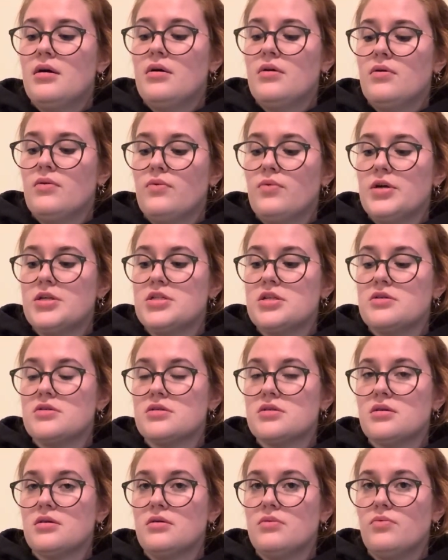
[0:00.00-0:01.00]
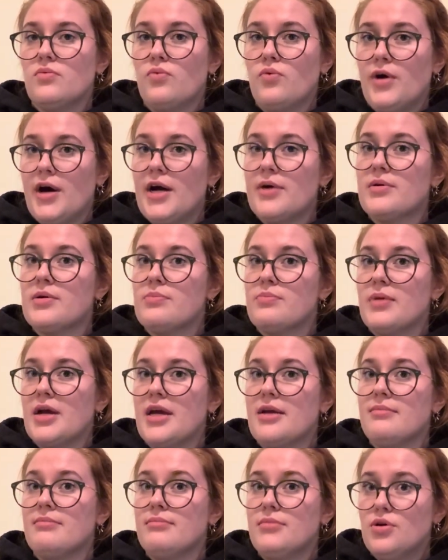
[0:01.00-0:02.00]
Which is why we
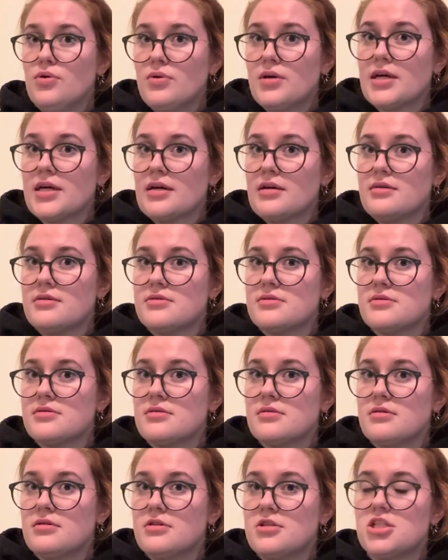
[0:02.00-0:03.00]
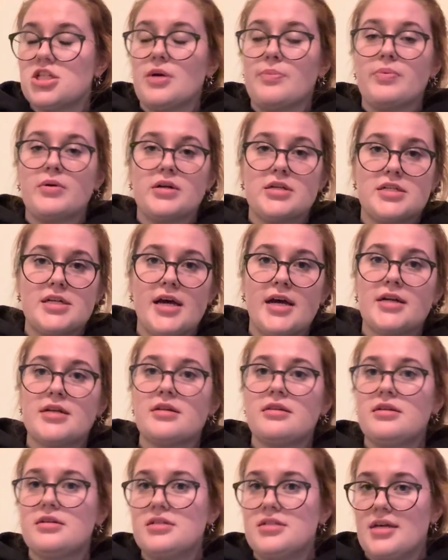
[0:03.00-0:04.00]
made mucus, to protect
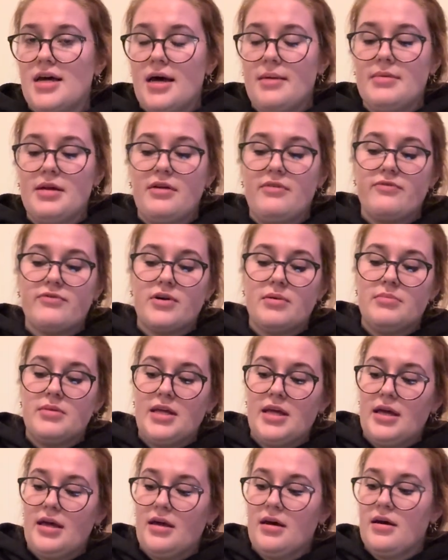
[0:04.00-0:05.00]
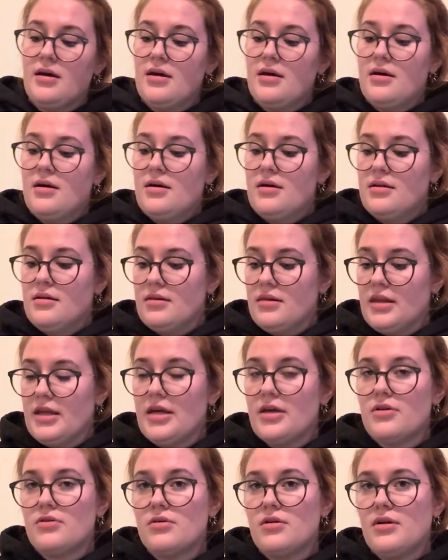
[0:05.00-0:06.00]
the tummy from the
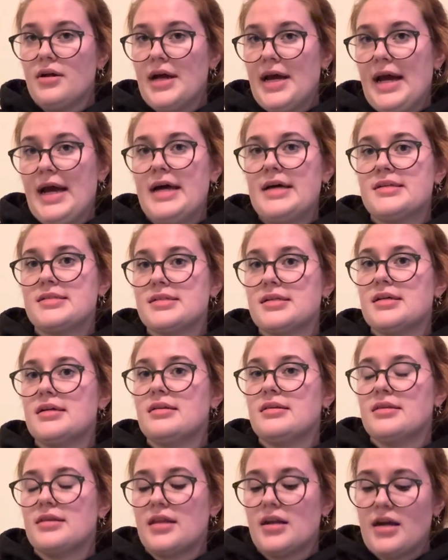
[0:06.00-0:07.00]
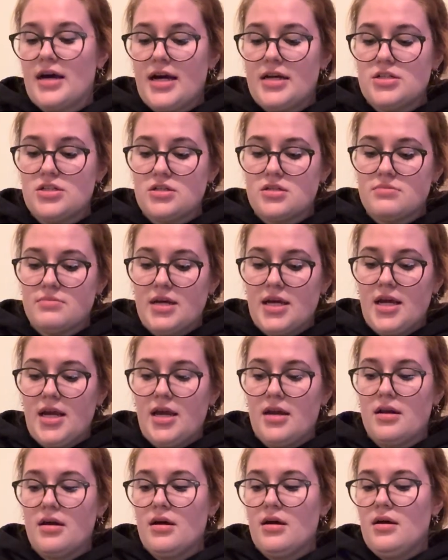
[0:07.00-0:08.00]
literal acid that I just
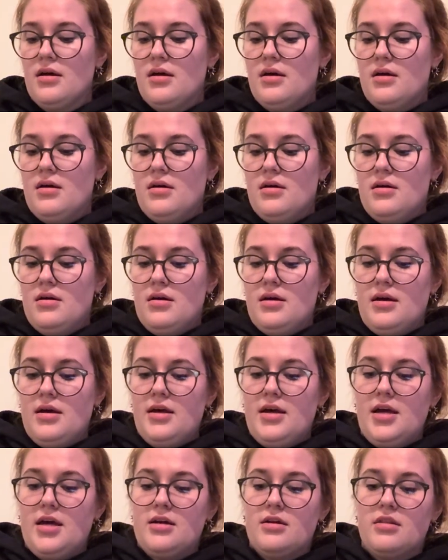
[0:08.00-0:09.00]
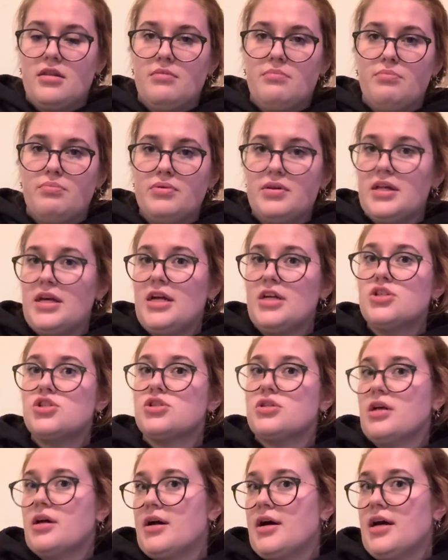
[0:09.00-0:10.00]
made and the bleach
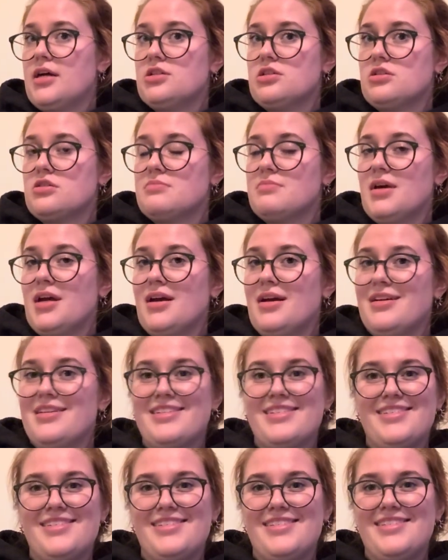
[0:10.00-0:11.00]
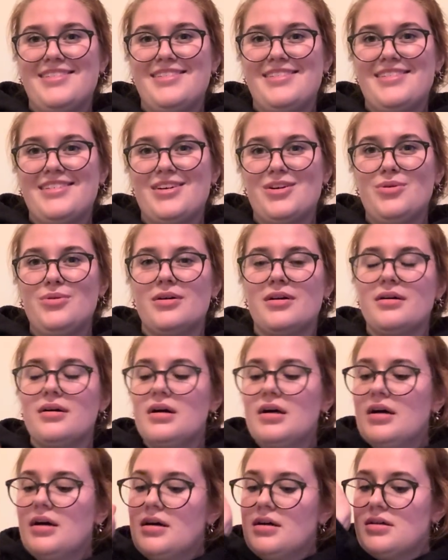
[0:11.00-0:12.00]
that I just made. Cool.
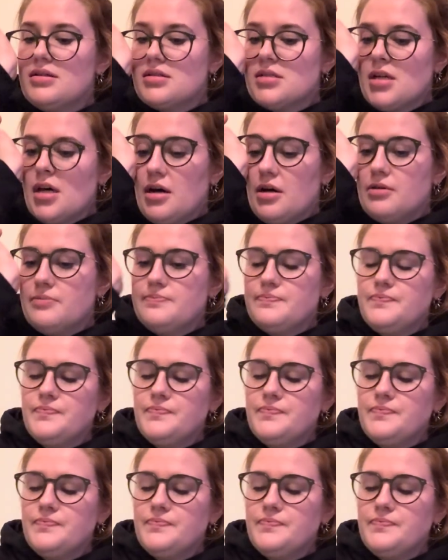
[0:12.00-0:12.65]
So,